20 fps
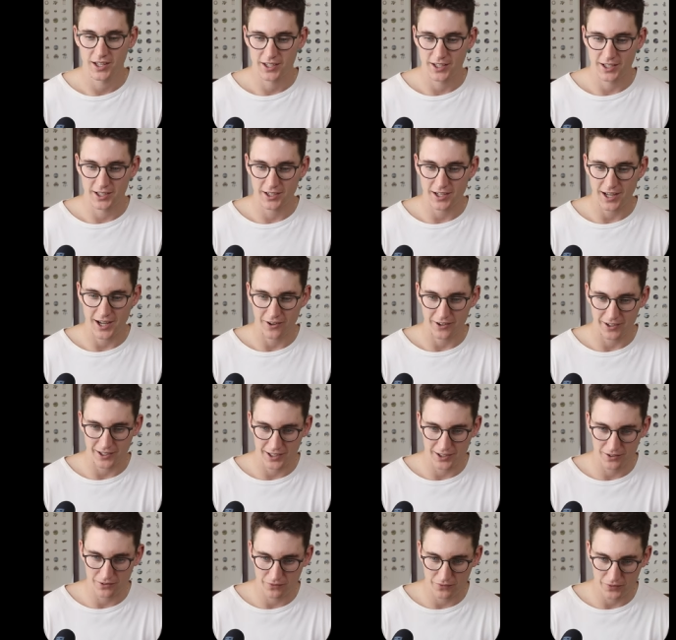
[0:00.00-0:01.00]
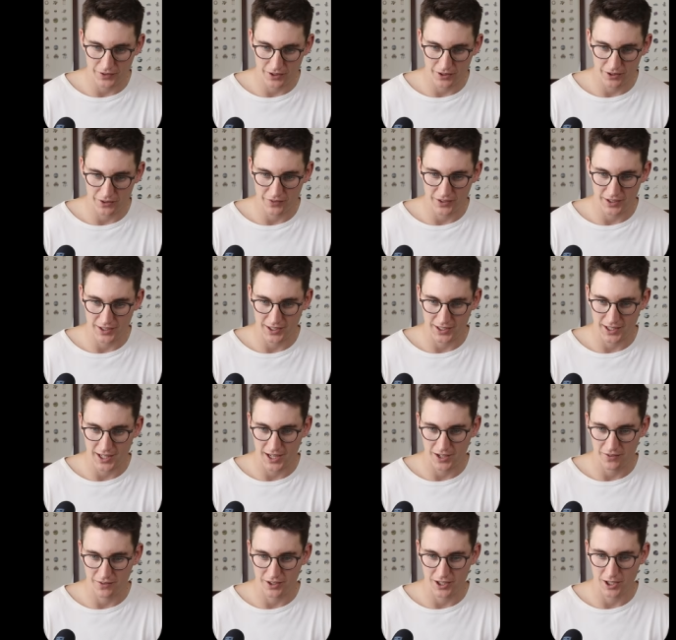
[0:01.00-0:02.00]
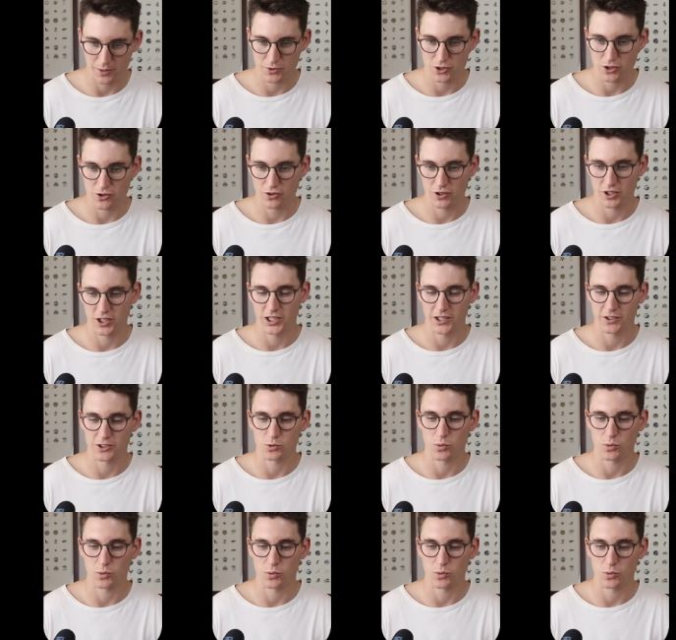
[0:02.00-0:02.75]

Here, our inferior vena cava comes through here,